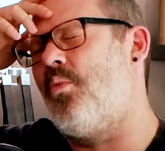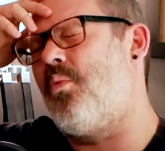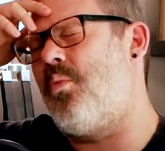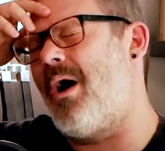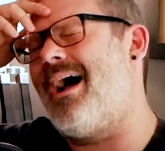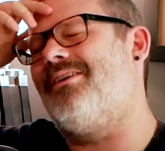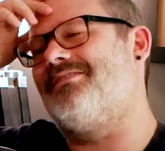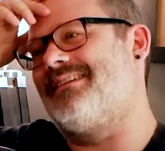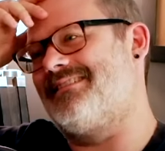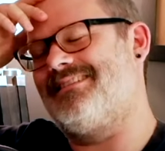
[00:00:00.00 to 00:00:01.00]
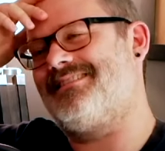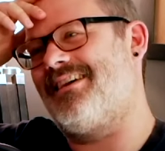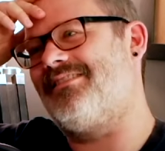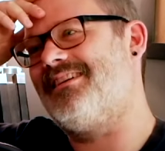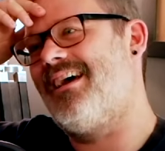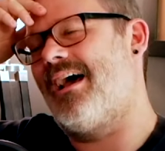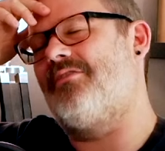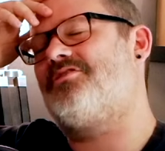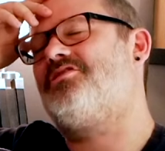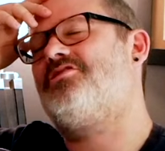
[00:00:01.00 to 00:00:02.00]
wildly detailed. And
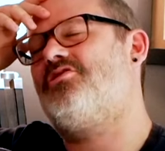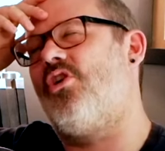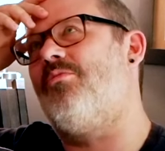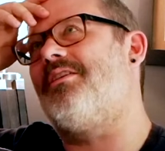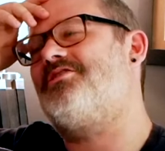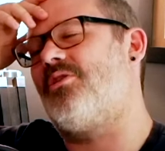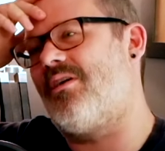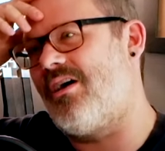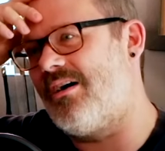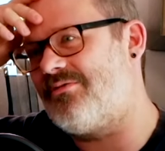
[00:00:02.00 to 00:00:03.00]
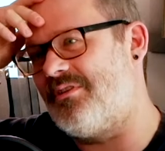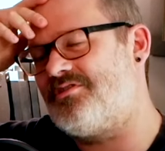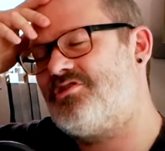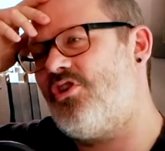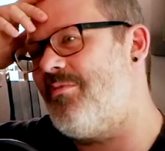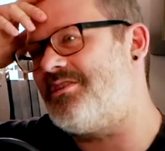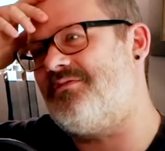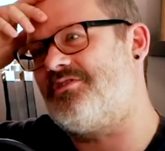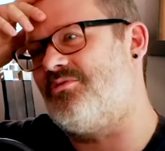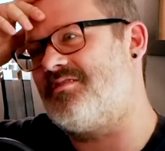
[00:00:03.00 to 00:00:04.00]
there's so much going on for there's so much
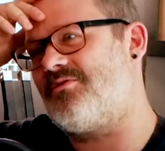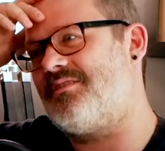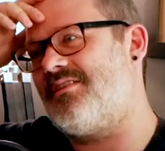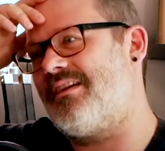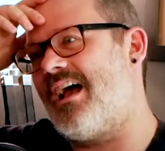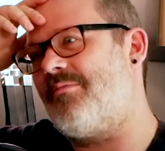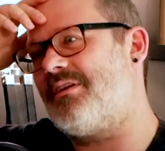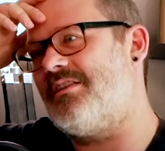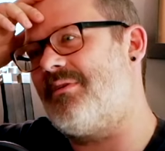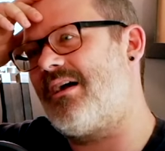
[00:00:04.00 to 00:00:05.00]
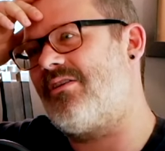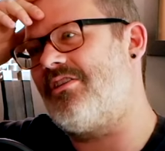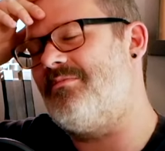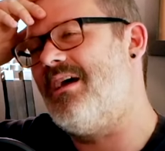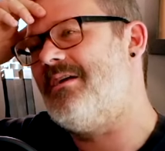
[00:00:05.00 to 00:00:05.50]
visual storytelling happening in the background of them.